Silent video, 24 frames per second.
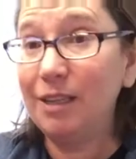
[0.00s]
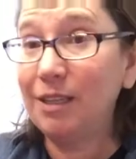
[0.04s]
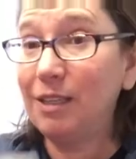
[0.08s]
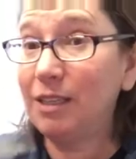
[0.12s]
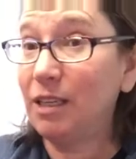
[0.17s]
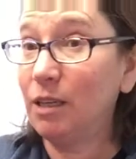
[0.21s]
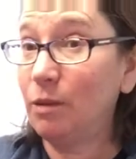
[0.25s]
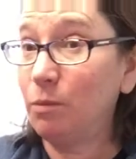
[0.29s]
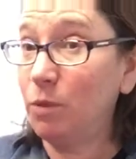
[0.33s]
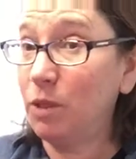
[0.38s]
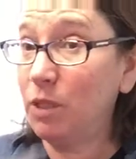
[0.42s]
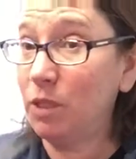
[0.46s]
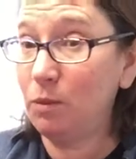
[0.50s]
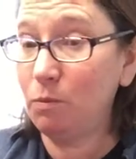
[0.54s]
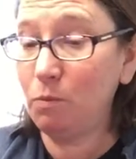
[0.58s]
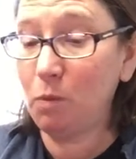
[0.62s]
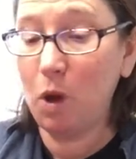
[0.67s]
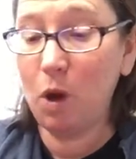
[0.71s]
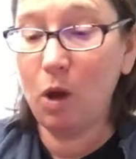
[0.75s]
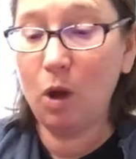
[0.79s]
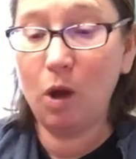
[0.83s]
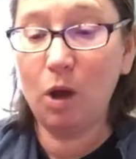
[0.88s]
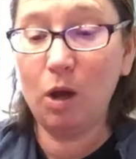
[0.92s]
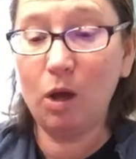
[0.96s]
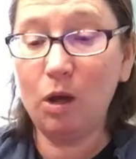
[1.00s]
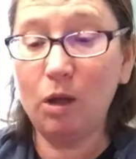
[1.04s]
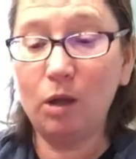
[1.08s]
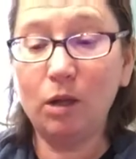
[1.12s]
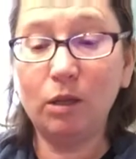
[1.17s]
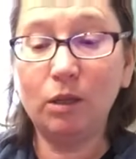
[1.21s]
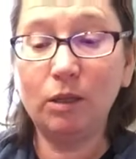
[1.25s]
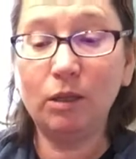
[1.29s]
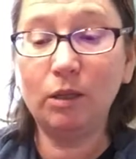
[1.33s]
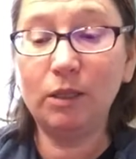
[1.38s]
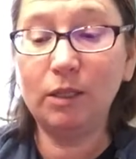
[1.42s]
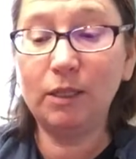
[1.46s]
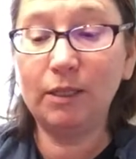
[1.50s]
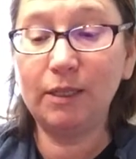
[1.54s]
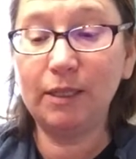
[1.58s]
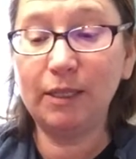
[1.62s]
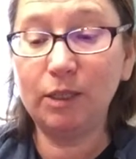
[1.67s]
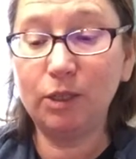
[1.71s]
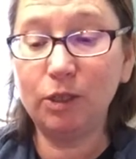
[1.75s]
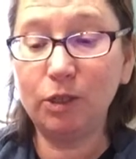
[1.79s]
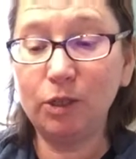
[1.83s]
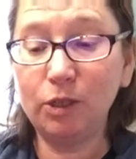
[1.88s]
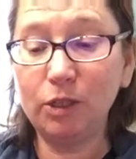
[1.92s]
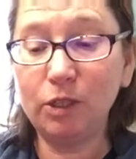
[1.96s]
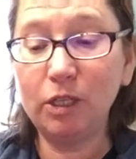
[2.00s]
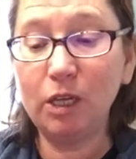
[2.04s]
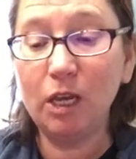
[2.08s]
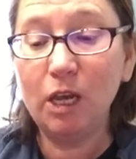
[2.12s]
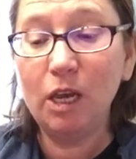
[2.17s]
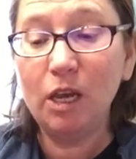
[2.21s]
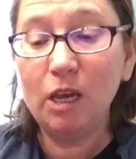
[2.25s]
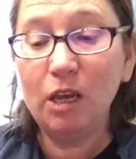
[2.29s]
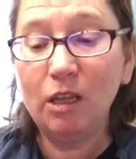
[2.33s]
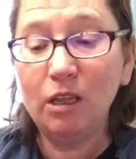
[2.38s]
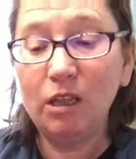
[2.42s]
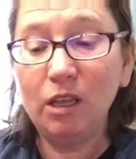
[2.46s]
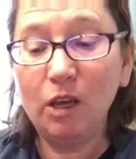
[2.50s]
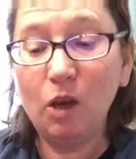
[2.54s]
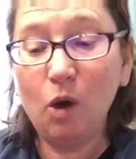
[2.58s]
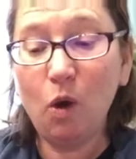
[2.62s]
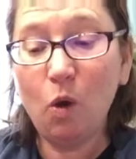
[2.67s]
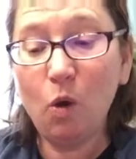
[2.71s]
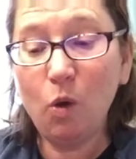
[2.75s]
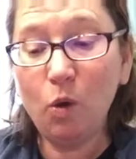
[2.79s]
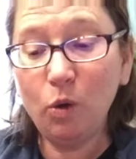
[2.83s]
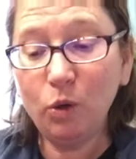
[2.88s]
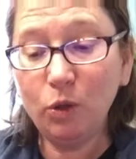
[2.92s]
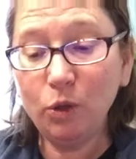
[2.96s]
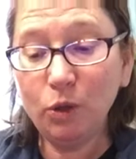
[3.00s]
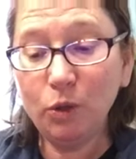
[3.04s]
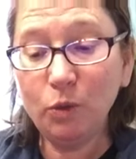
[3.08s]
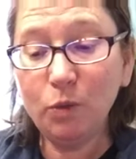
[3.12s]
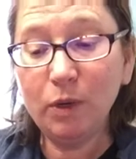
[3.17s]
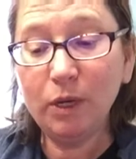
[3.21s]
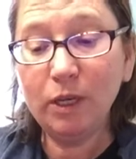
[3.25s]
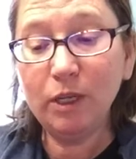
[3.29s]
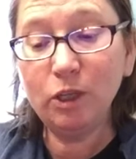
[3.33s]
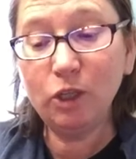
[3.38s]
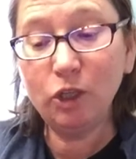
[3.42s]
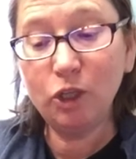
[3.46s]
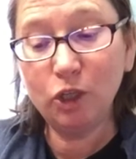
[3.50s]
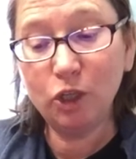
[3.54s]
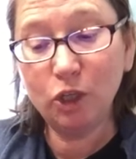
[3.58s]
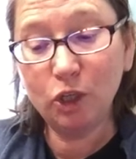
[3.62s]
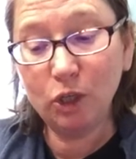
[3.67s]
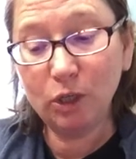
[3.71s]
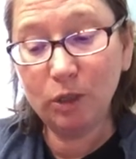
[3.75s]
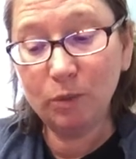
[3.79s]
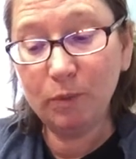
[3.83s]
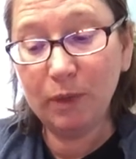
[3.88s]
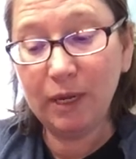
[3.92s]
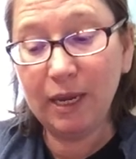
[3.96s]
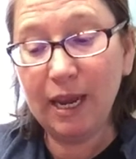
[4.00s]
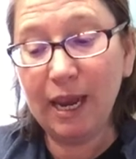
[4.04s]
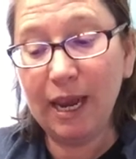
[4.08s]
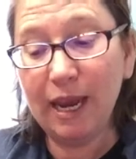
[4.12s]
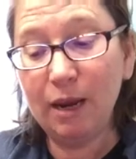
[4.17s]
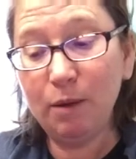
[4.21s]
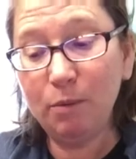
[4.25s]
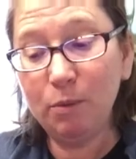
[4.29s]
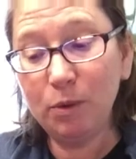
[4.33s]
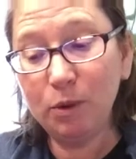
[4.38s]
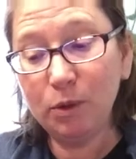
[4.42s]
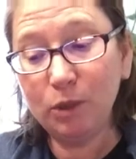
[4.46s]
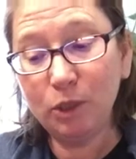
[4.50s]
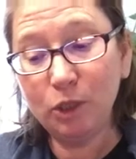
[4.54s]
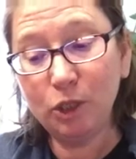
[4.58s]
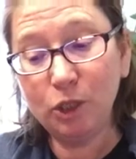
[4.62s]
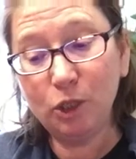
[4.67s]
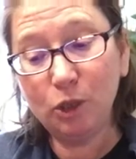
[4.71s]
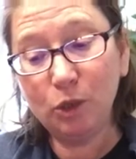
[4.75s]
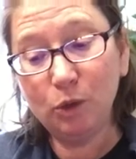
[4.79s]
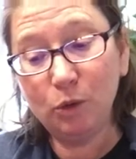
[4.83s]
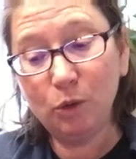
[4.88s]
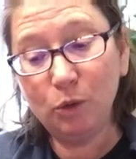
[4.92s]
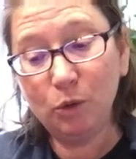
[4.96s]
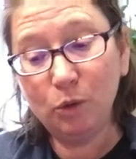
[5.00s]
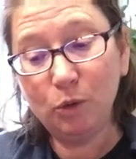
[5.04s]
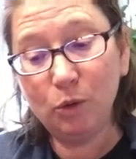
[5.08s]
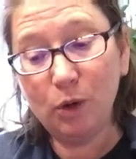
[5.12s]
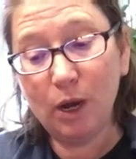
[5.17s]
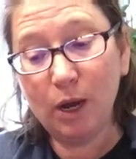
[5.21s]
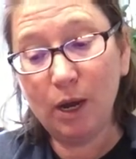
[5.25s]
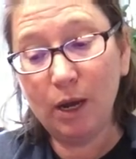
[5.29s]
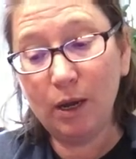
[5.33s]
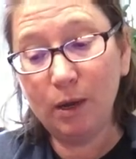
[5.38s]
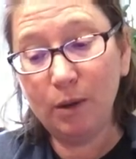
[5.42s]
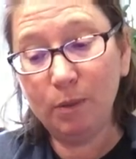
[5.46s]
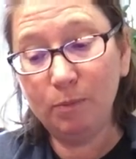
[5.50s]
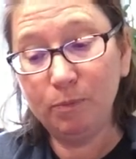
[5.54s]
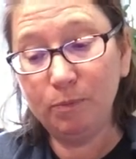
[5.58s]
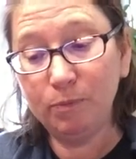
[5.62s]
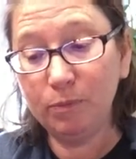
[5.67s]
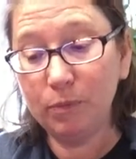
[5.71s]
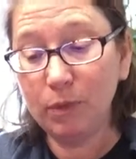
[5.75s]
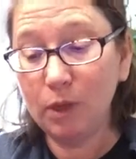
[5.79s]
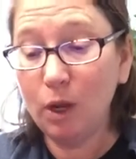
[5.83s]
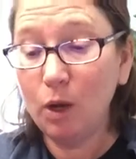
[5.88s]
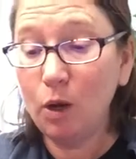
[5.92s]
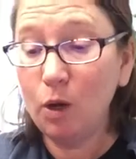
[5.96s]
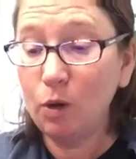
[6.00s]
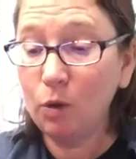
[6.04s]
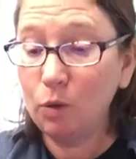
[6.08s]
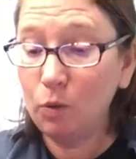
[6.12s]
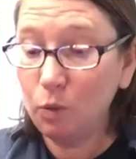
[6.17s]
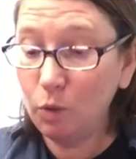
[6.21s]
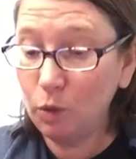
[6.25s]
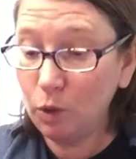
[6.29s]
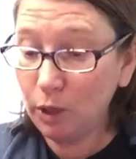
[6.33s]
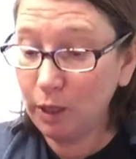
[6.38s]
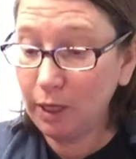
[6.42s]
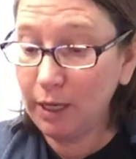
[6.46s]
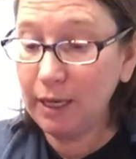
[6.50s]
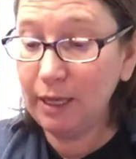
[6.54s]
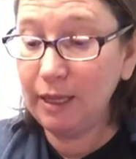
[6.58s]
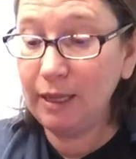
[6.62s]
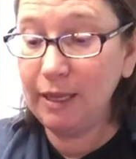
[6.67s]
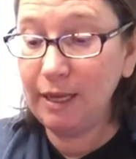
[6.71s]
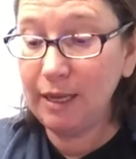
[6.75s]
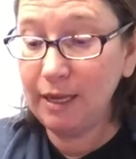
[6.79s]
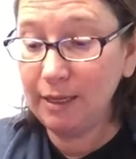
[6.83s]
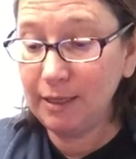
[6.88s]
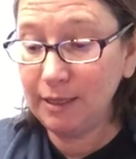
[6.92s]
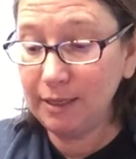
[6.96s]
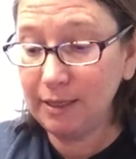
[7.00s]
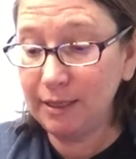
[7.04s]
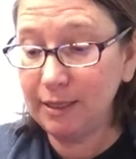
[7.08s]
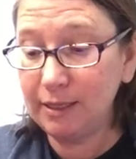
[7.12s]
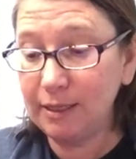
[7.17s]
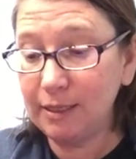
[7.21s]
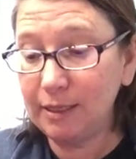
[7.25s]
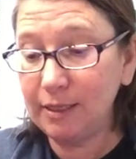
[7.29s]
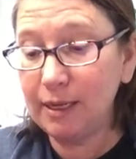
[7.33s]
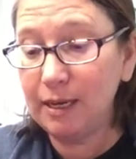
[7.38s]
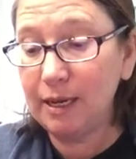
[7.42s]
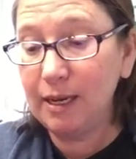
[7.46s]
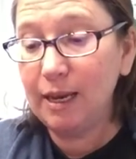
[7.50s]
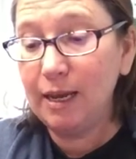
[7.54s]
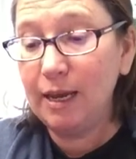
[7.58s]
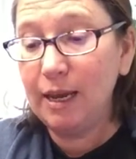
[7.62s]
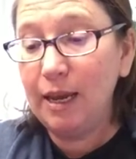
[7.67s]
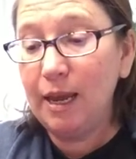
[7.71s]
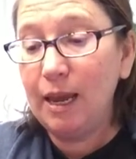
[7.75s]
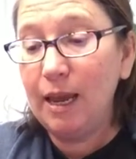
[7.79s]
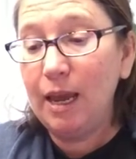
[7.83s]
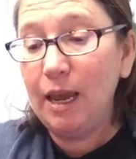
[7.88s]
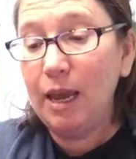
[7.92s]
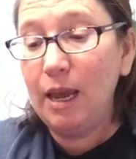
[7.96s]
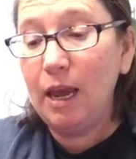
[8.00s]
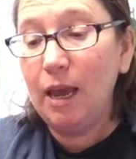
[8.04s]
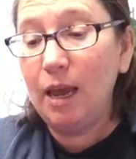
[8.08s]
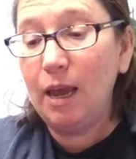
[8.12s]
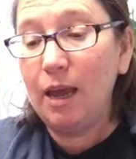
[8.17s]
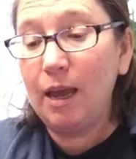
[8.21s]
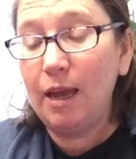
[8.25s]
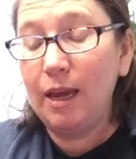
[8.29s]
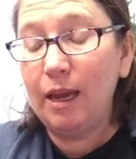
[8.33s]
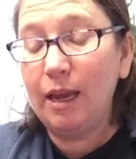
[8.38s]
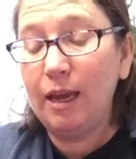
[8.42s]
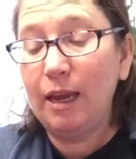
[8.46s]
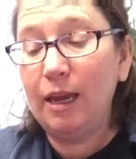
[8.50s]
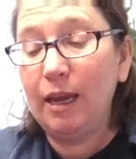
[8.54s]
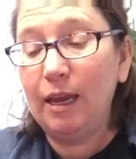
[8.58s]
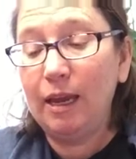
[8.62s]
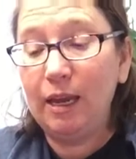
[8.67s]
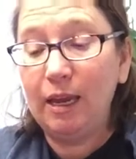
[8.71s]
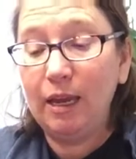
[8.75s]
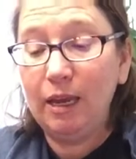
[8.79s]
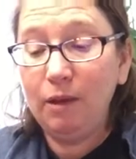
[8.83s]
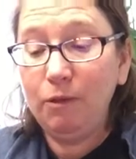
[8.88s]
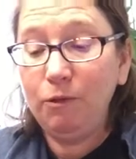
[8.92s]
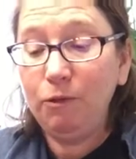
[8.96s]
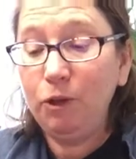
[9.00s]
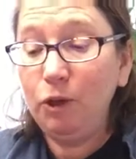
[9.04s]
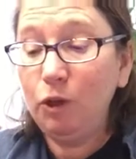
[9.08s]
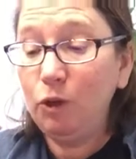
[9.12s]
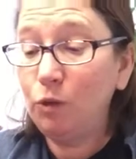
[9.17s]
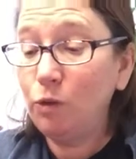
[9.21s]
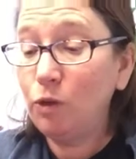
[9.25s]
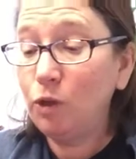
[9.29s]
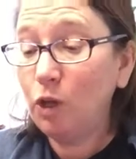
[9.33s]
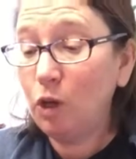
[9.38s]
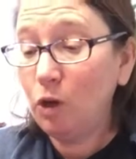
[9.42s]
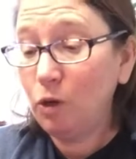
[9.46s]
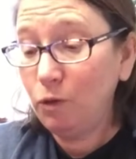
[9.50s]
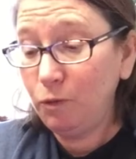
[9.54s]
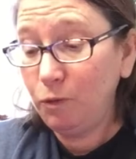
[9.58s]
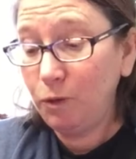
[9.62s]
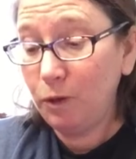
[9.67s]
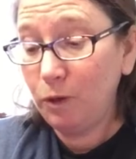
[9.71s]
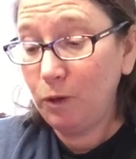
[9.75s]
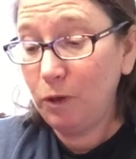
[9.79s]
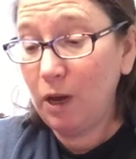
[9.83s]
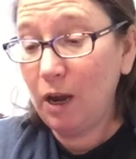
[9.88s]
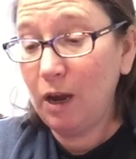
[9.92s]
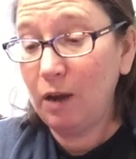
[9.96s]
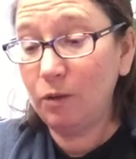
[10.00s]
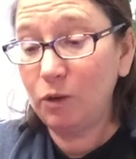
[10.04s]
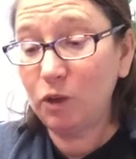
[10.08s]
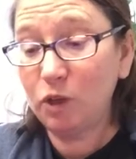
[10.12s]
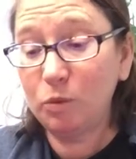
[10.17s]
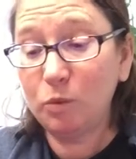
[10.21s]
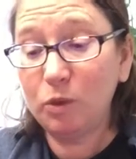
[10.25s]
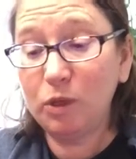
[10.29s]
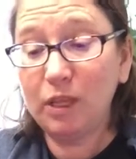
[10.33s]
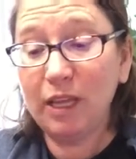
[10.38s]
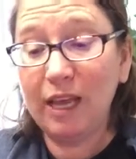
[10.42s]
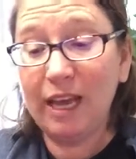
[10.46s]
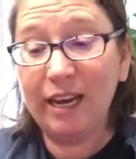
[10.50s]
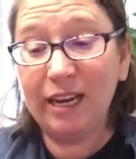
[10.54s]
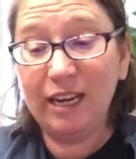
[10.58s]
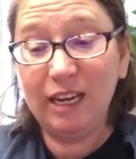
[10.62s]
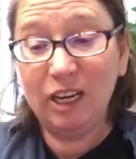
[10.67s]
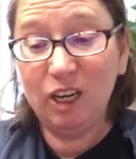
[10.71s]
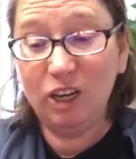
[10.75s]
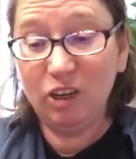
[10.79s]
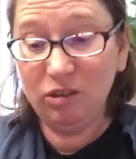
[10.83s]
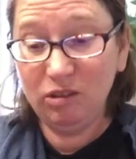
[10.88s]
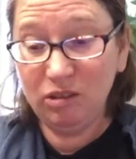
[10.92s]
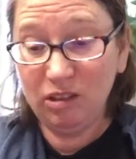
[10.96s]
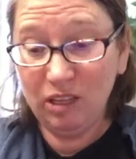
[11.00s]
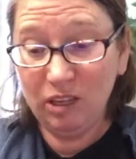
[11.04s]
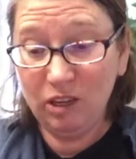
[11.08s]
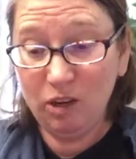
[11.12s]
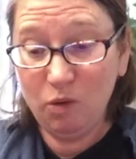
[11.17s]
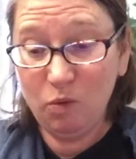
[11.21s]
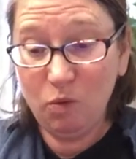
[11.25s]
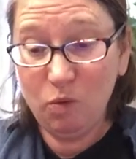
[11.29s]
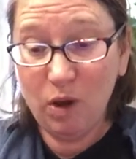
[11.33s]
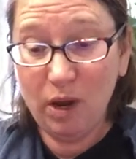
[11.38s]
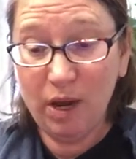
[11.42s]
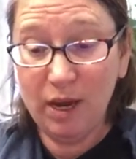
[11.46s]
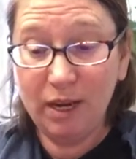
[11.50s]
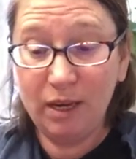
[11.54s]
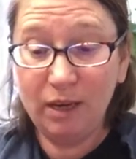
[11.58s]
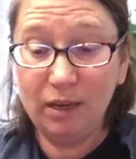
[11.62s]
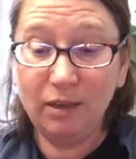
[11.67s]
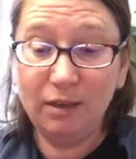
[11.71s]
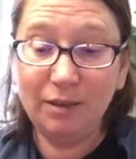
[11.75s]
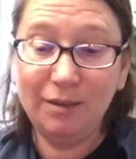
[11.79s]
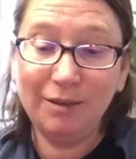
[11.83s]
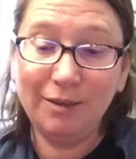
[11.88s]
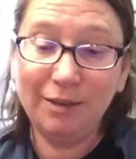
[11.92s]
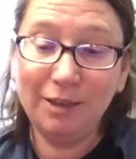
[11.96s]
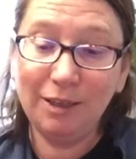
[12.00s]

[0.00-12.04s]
some small scissors. The older ones should be able to um, work at this. If you don't feel comfortable letting your little one